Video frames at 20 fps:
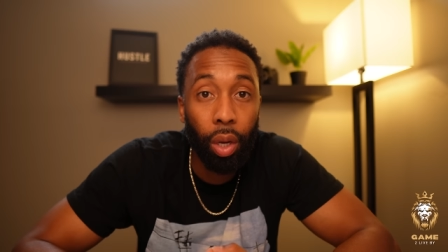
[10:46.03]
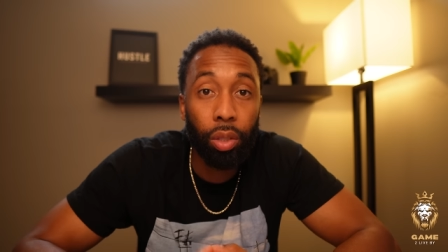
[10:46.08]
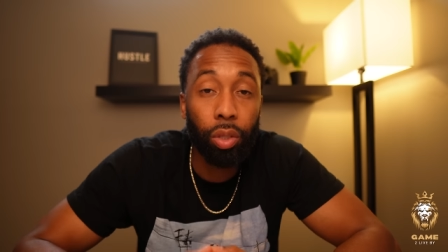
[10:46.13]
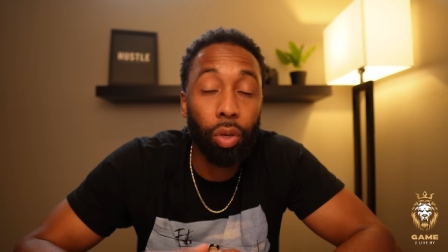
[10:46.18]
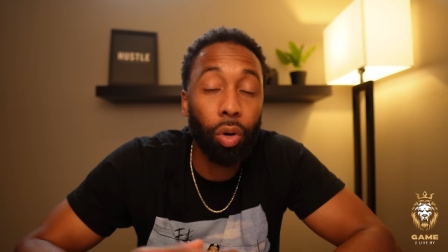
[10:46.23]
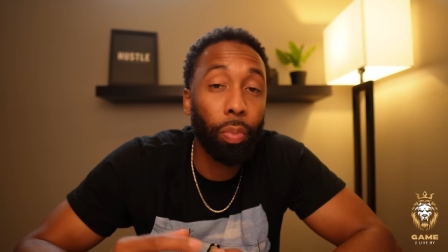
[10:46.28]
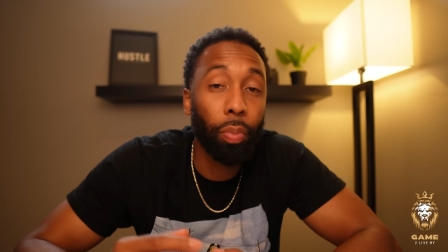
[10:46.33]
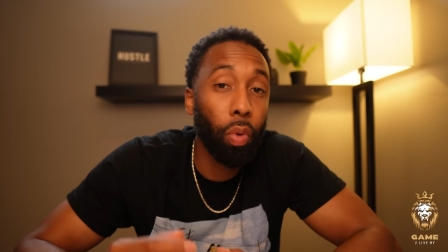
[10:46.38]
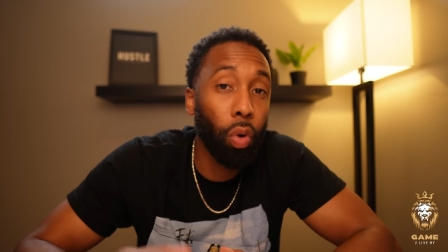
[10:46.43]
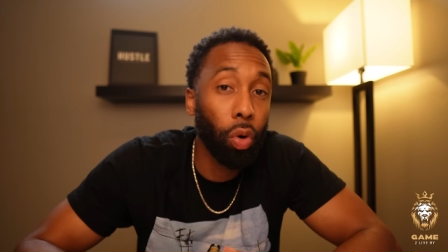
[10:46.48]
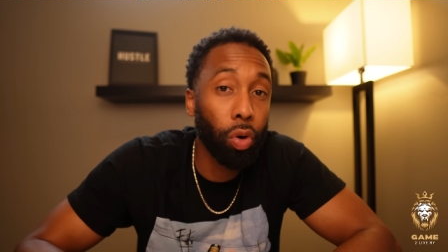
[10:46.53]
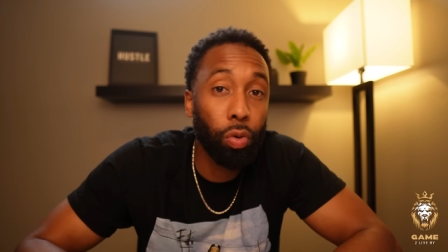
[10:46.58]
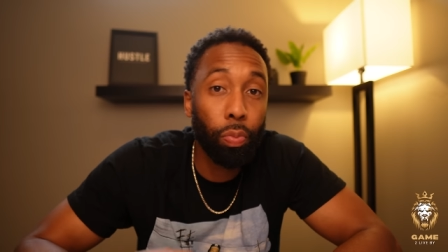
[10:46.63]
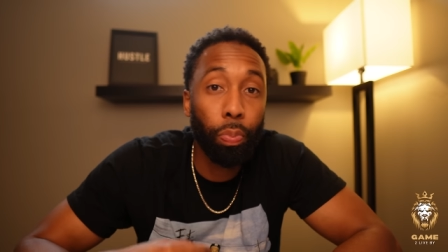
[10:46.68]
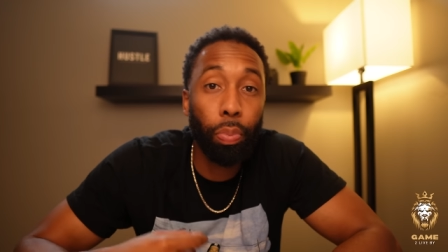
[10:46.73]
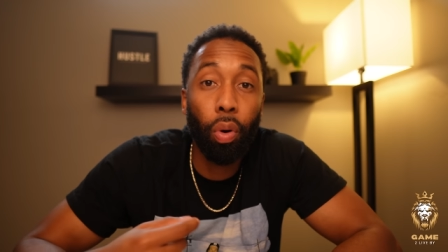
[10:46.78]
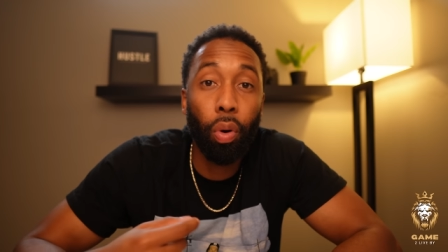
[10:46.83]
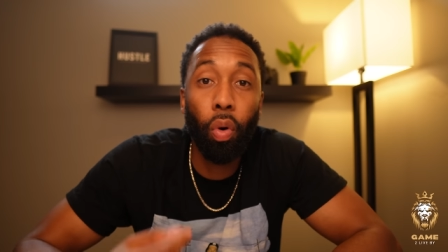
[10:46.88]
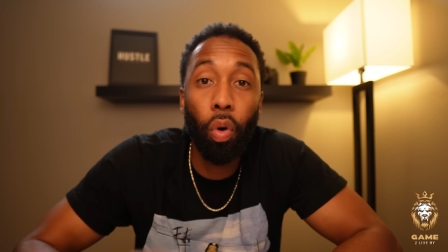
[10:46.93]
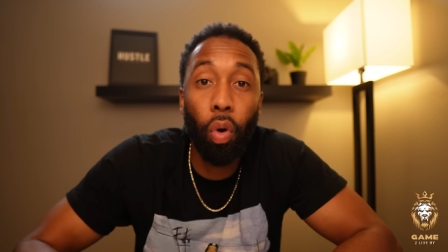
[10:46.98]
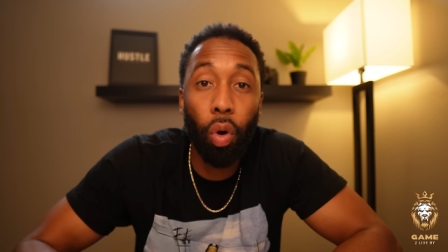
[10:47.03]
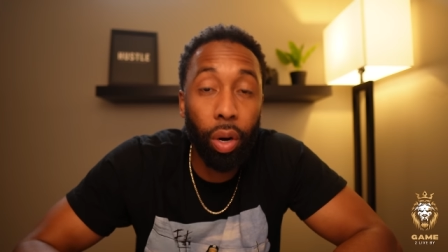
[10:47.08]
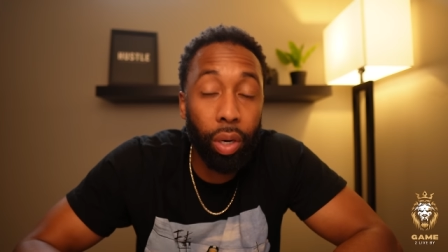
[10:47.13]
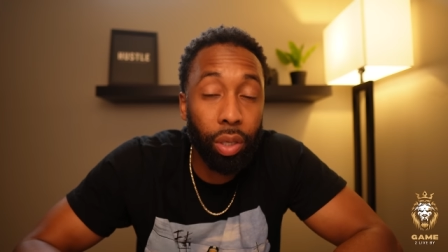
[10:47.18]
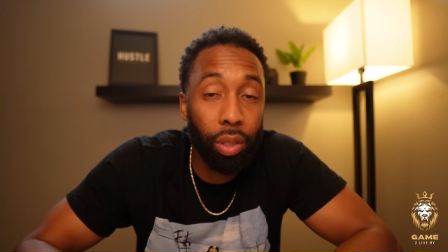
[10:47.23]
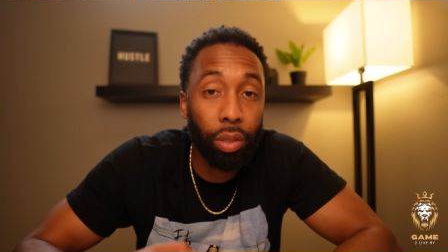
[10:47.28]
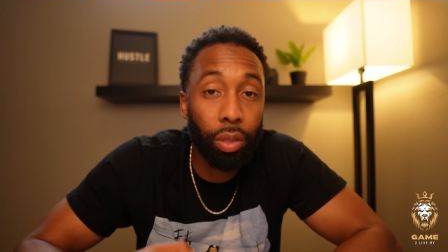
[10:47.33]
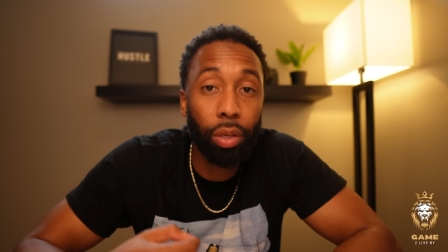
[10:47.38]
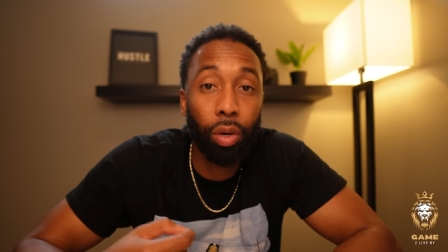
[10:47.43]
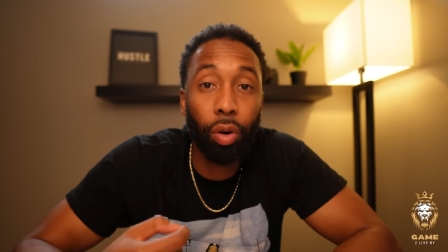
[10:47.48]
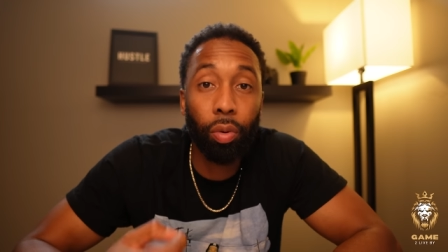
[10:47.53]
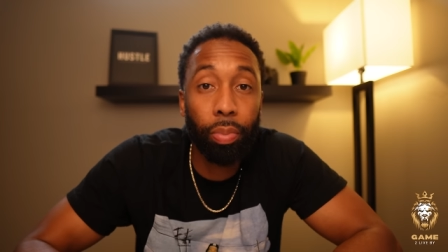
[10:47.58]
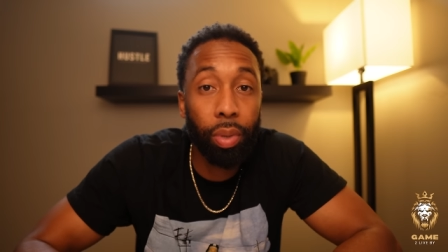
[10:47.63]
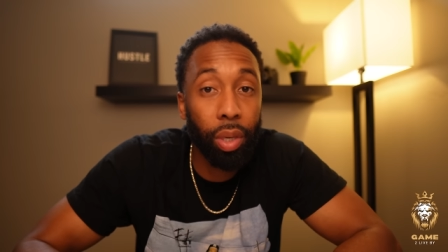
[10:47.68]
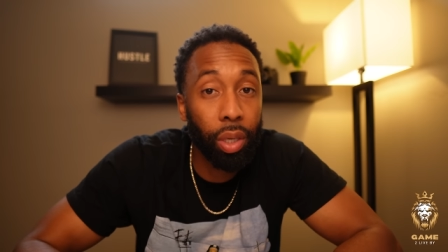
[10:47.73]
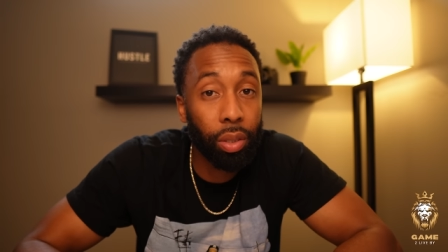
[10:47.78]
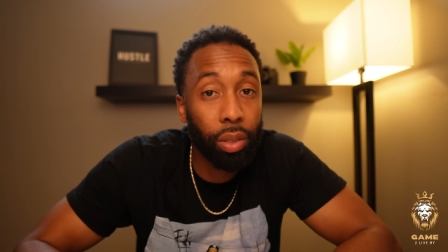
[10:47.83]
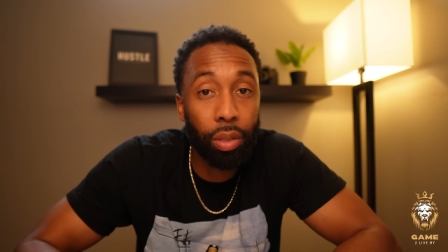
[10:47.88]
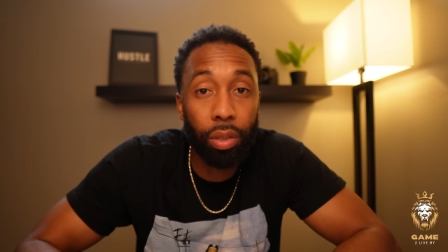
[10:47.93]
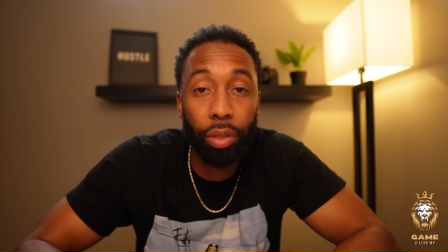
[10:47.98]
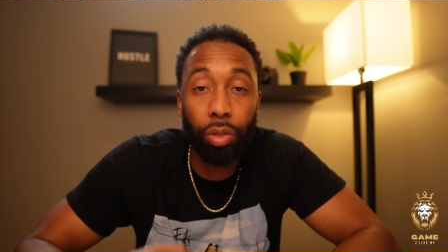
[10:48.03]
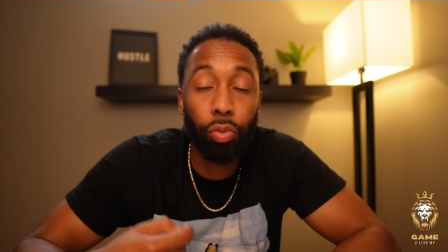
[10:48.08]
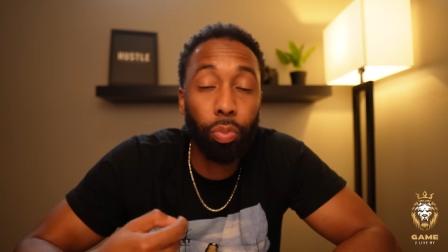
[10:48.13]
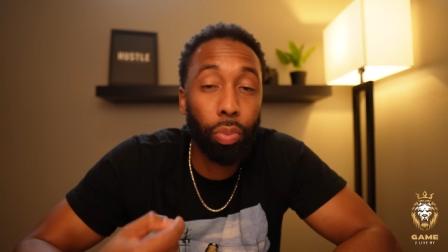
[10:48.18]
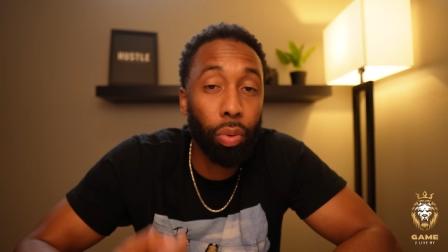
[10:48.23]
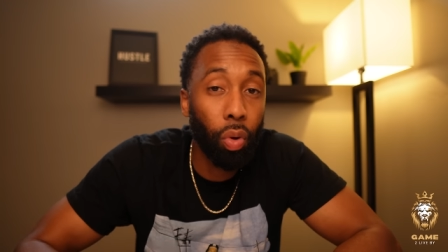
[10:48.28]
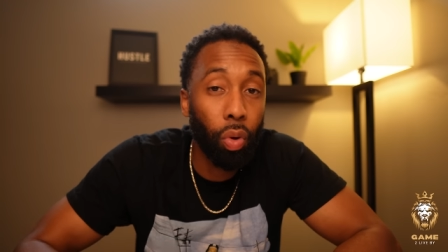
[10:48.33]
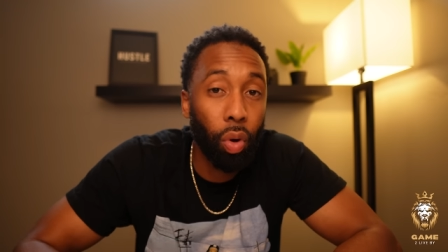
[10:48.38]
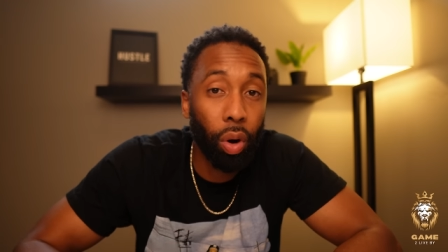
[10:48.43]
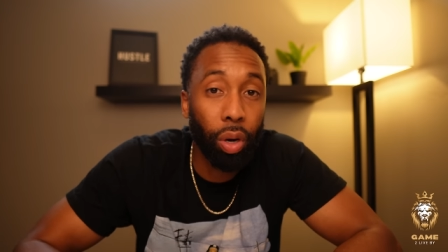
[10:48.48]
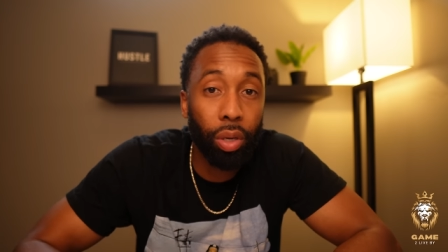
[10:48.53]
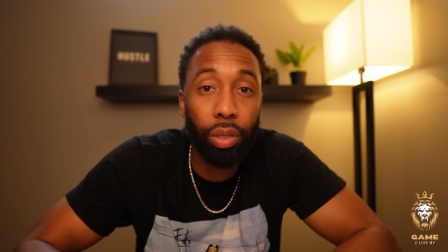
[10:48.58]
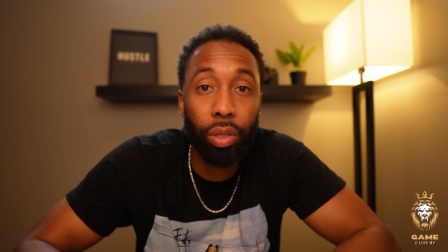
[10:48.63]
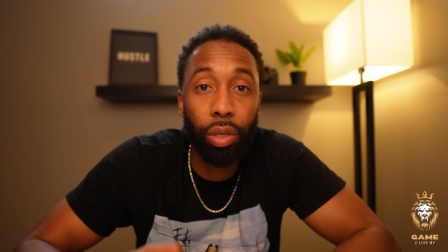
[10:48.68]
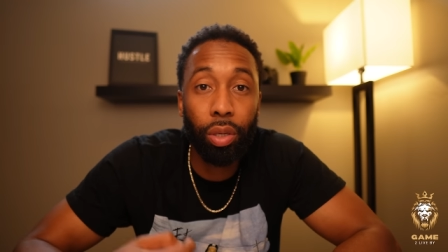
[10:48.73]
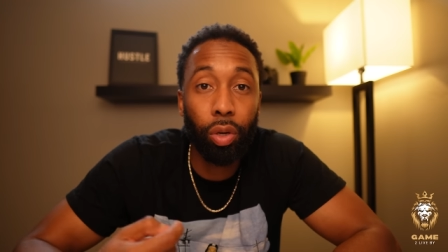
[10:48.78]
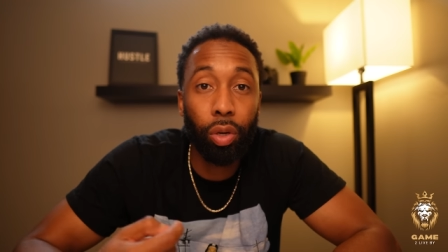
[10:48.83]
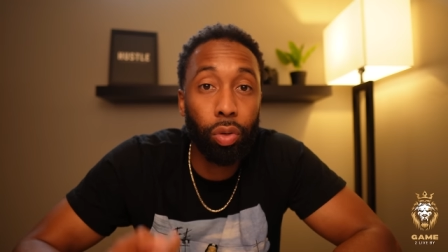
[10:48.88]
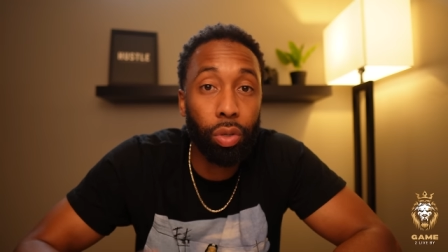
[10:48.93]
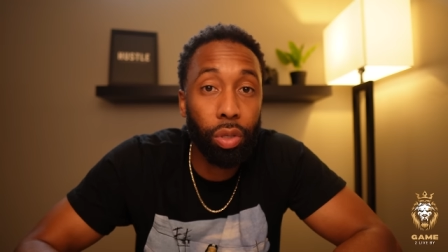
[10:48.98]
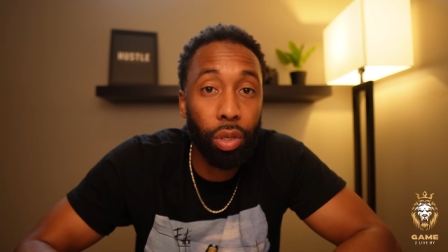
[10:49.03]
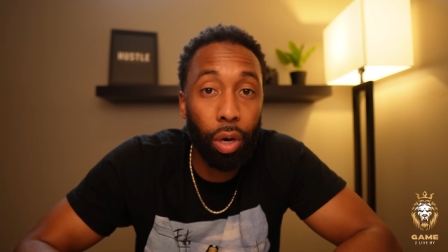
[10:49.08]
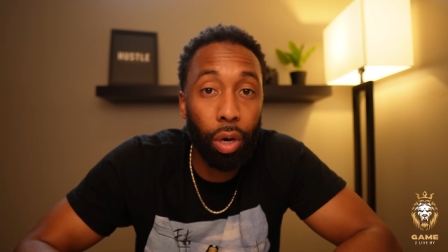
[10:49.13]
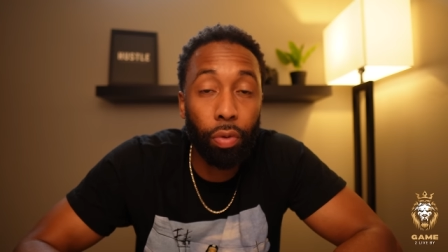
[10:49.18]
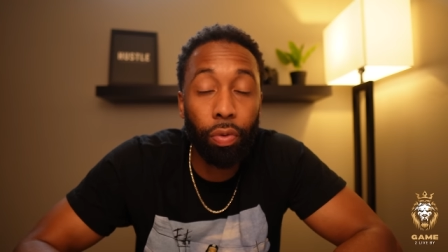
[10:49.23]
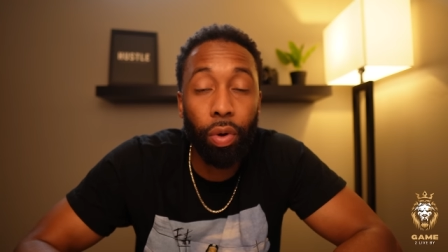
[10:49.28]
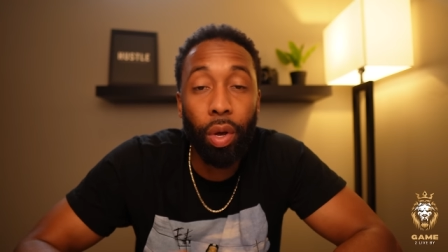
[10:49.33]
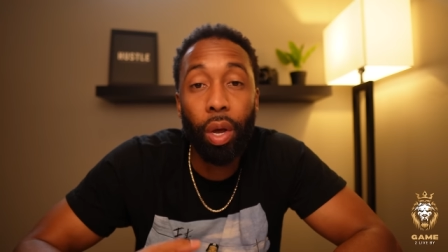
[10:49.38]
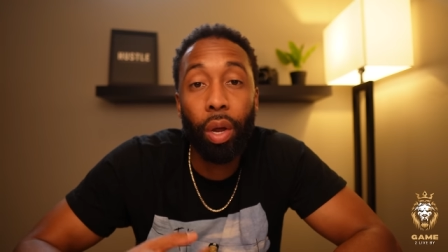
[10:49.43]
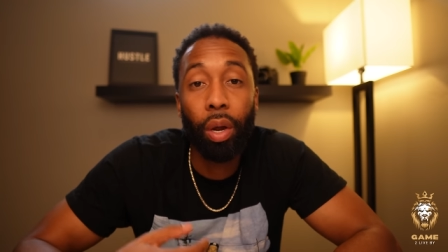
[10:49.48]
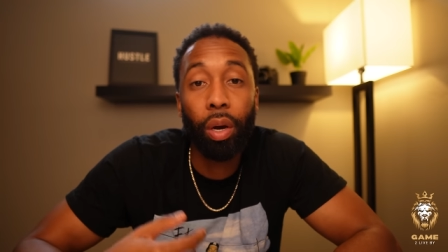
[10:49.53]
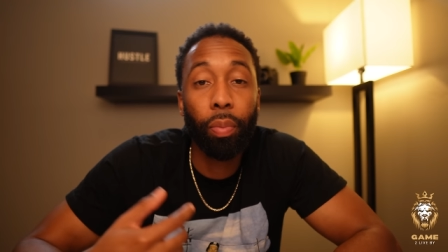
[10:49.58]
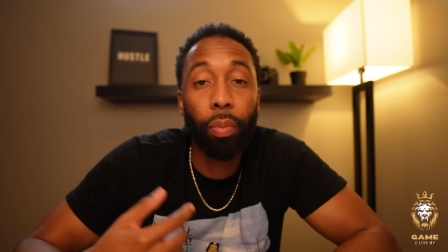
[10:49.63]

So the more you pour into your business and you pour into yourself,